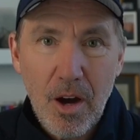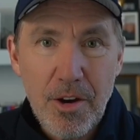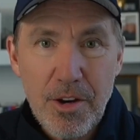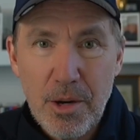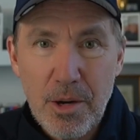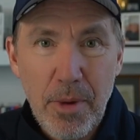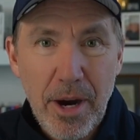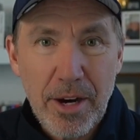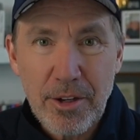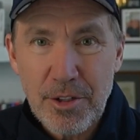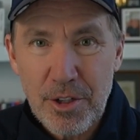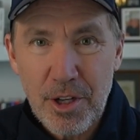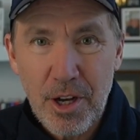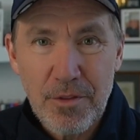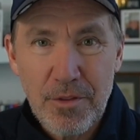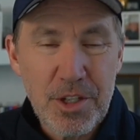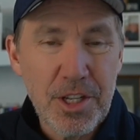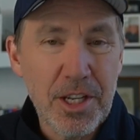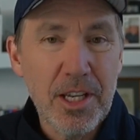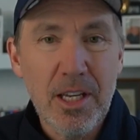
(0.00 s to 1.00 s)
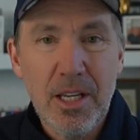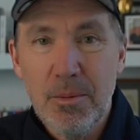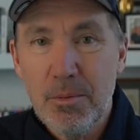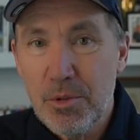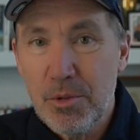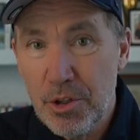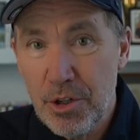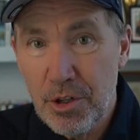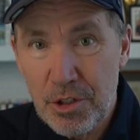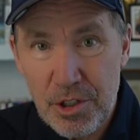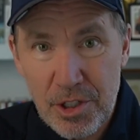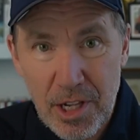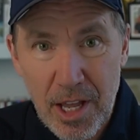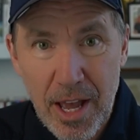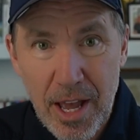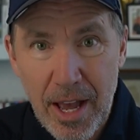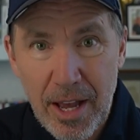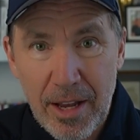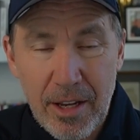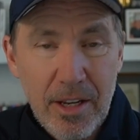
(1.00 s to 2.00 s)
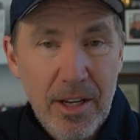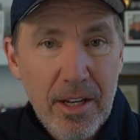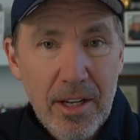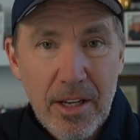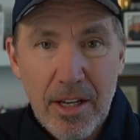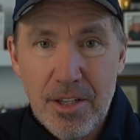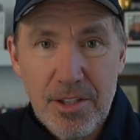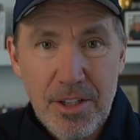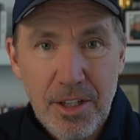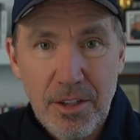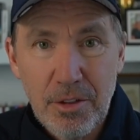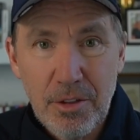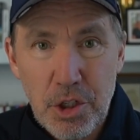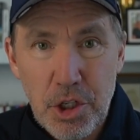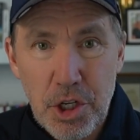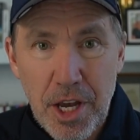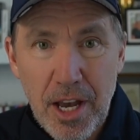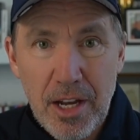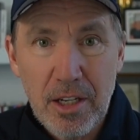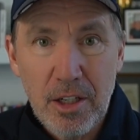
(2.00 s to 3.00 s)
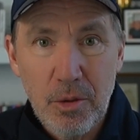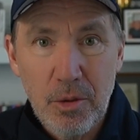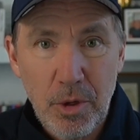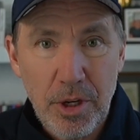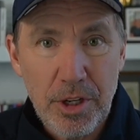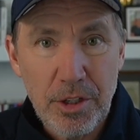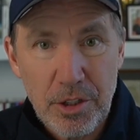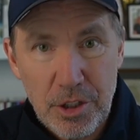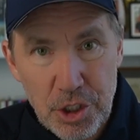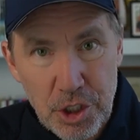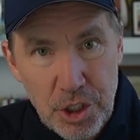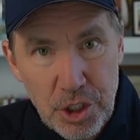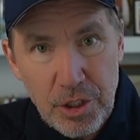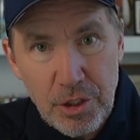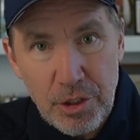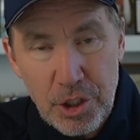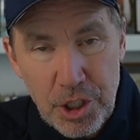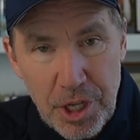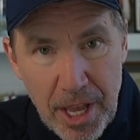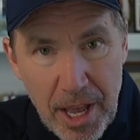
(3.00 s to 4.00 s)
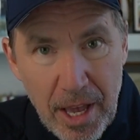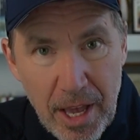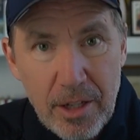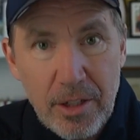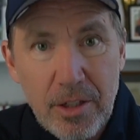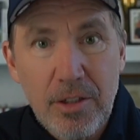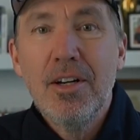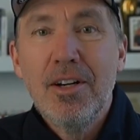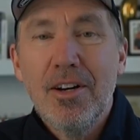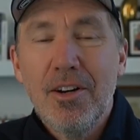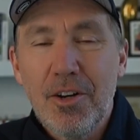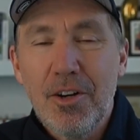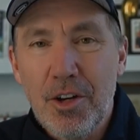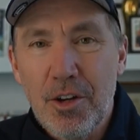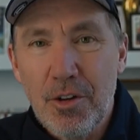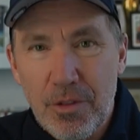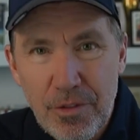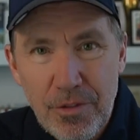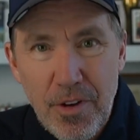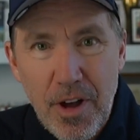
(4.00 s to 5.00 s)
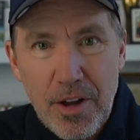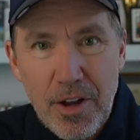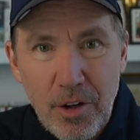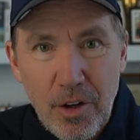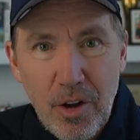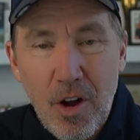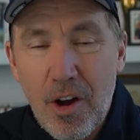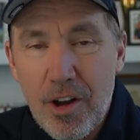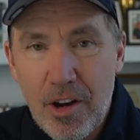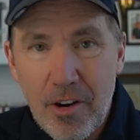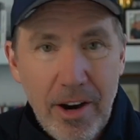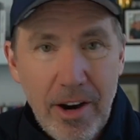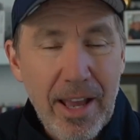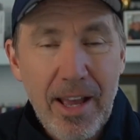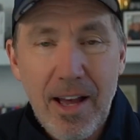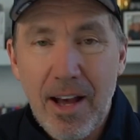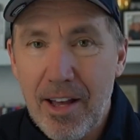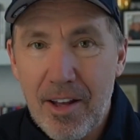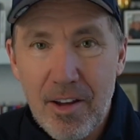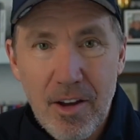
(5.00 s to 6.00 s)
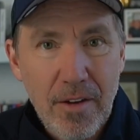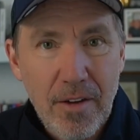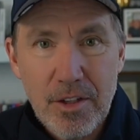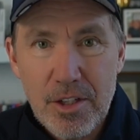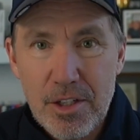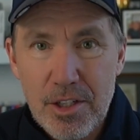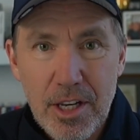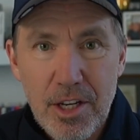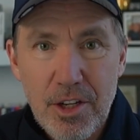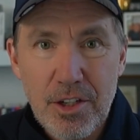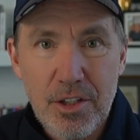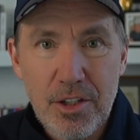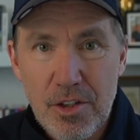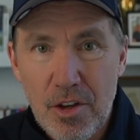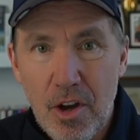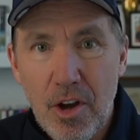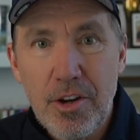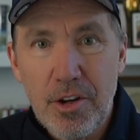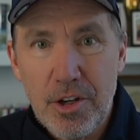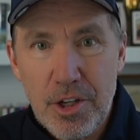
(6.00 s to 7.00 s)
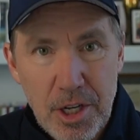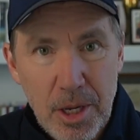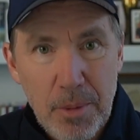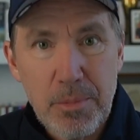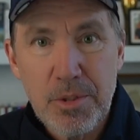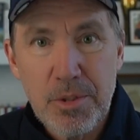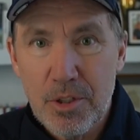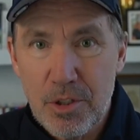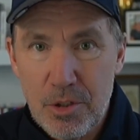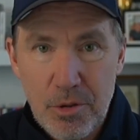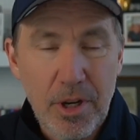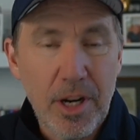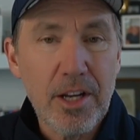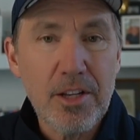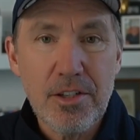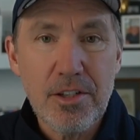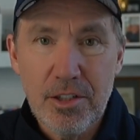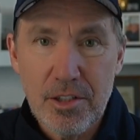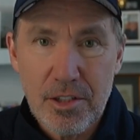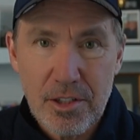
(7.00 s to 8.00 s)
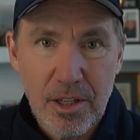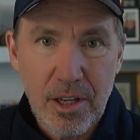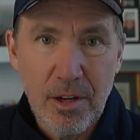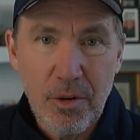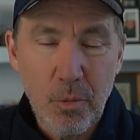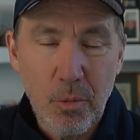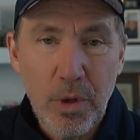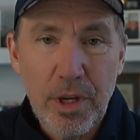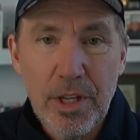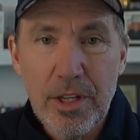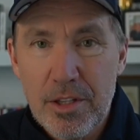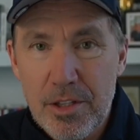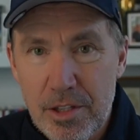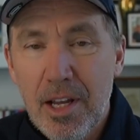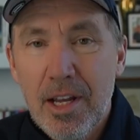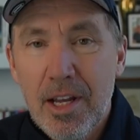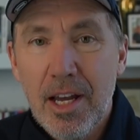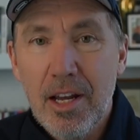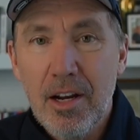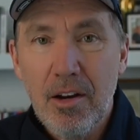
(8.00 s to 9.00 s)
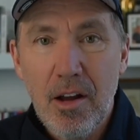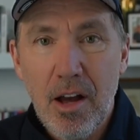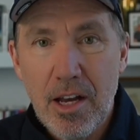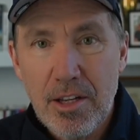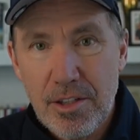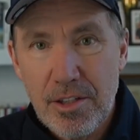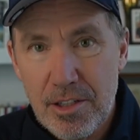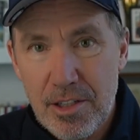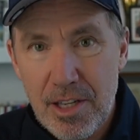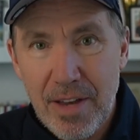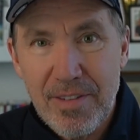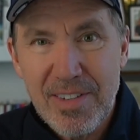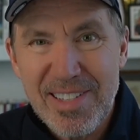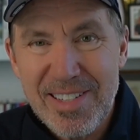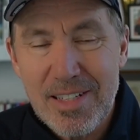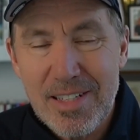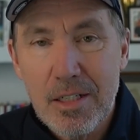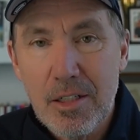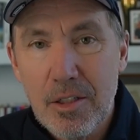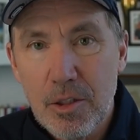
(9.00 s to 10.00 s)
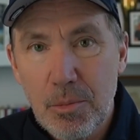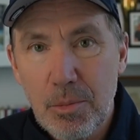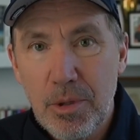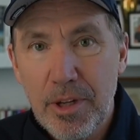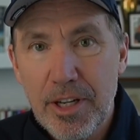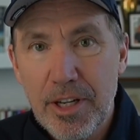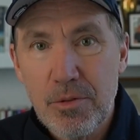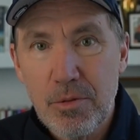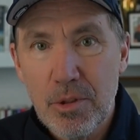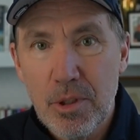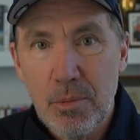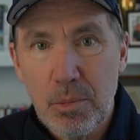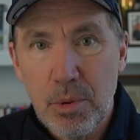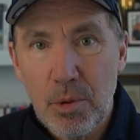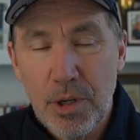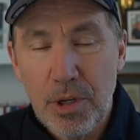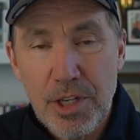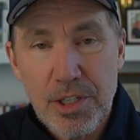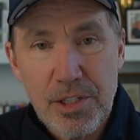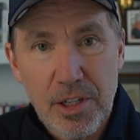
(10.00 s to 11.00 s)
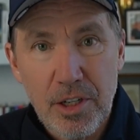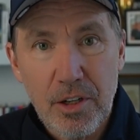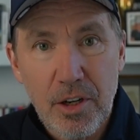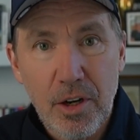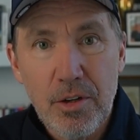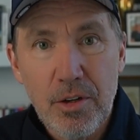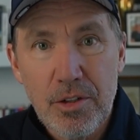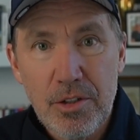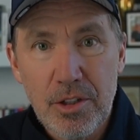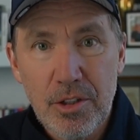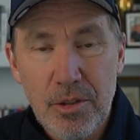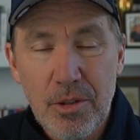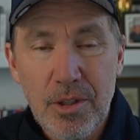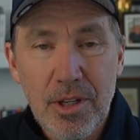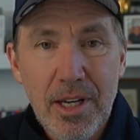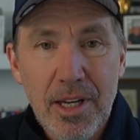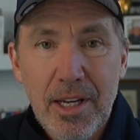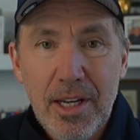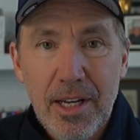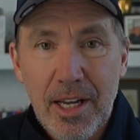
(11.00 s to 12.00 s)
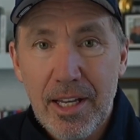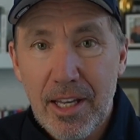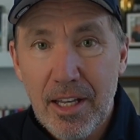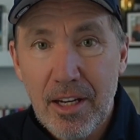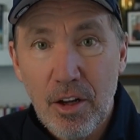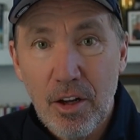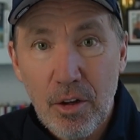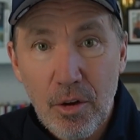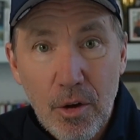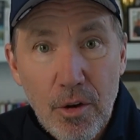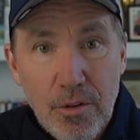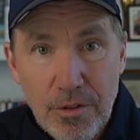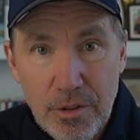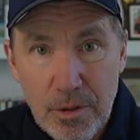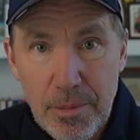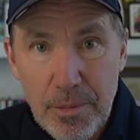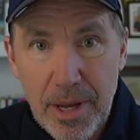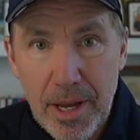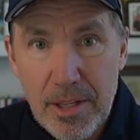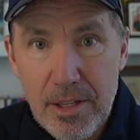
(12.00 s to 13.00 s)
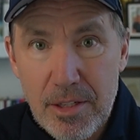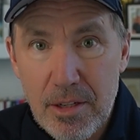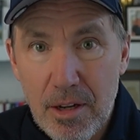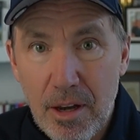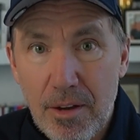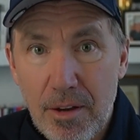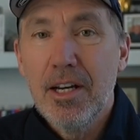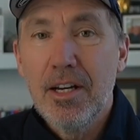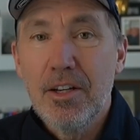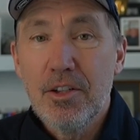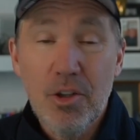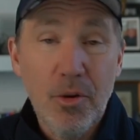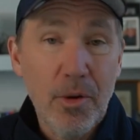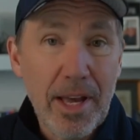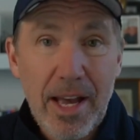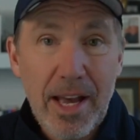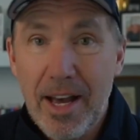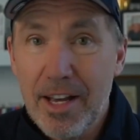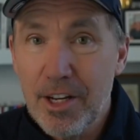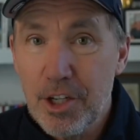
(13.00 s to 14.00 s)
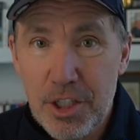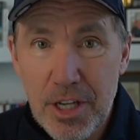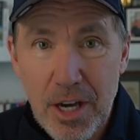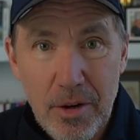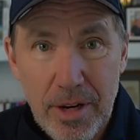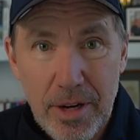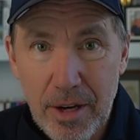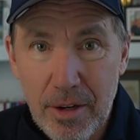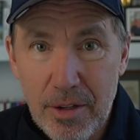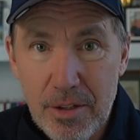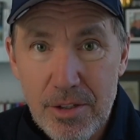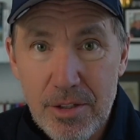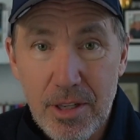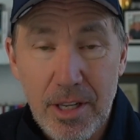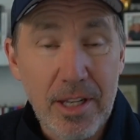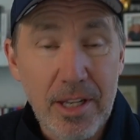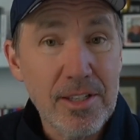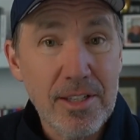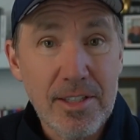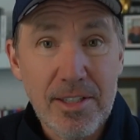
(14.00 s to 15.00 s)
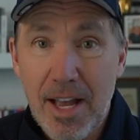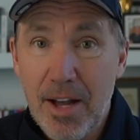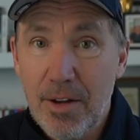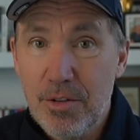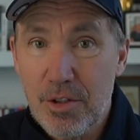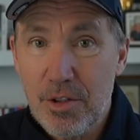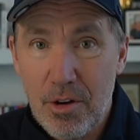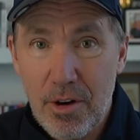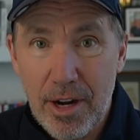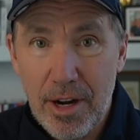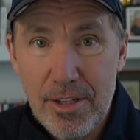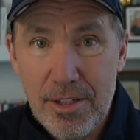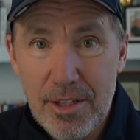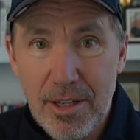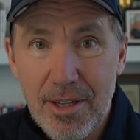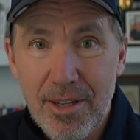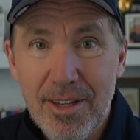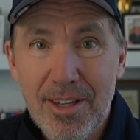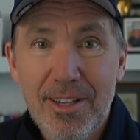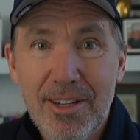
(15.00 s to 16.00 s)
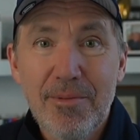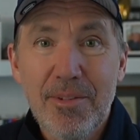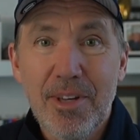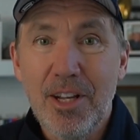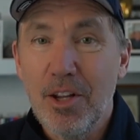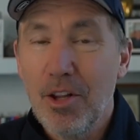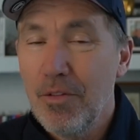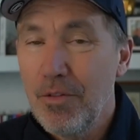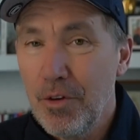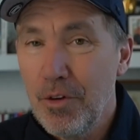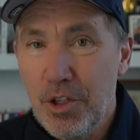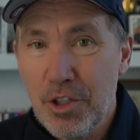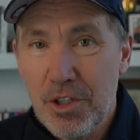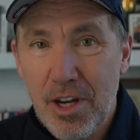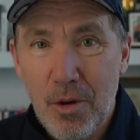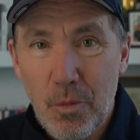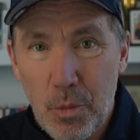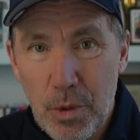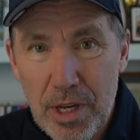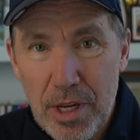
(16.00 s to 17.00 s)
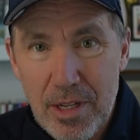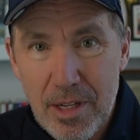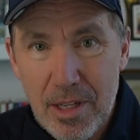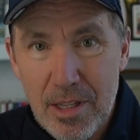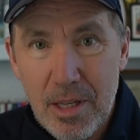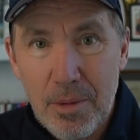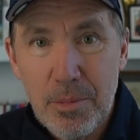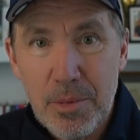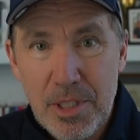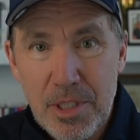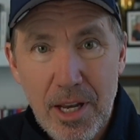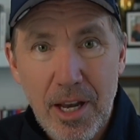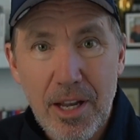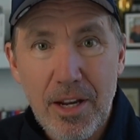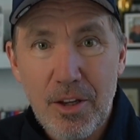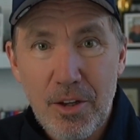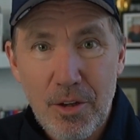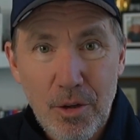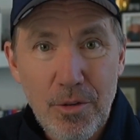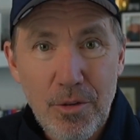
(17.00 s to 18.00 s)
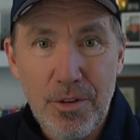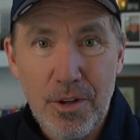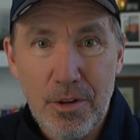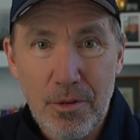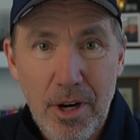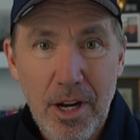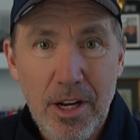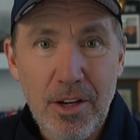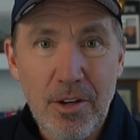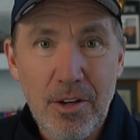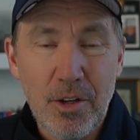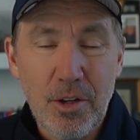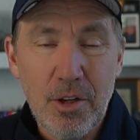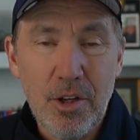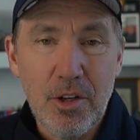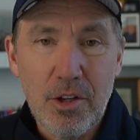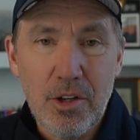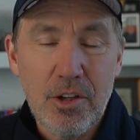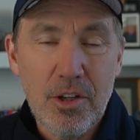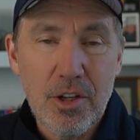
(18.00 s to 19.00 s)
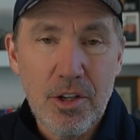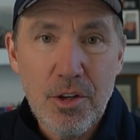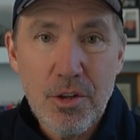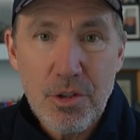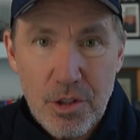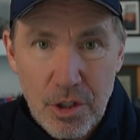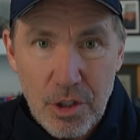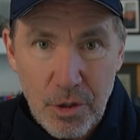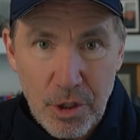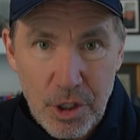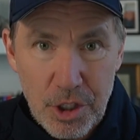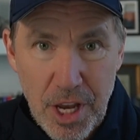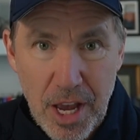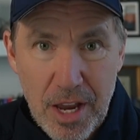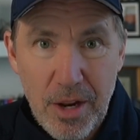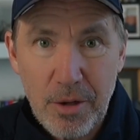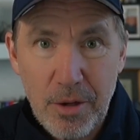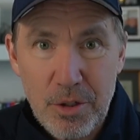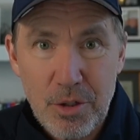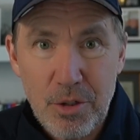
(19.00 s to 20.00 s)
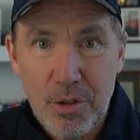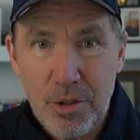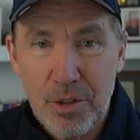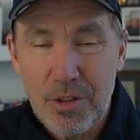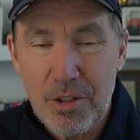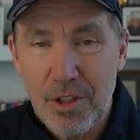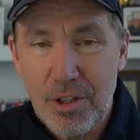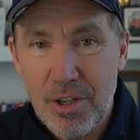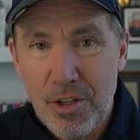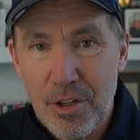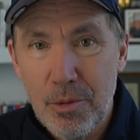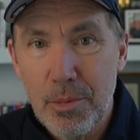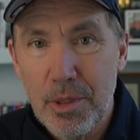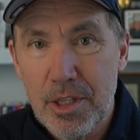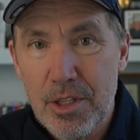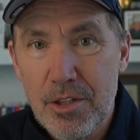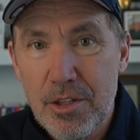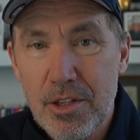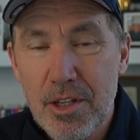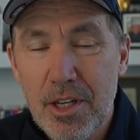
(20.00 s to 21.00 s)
your Microsoft Teams or your Slack, a single channel where you channel or you funnel all your AI conversations, all your tips and tricks and wins and losses. Have a single place where employees can go to and kind of learn from that stuff. Do AI shout outs. It sounds crazy. The first time we did them was kind of goofy, right? You're used to doing shout outs to humans,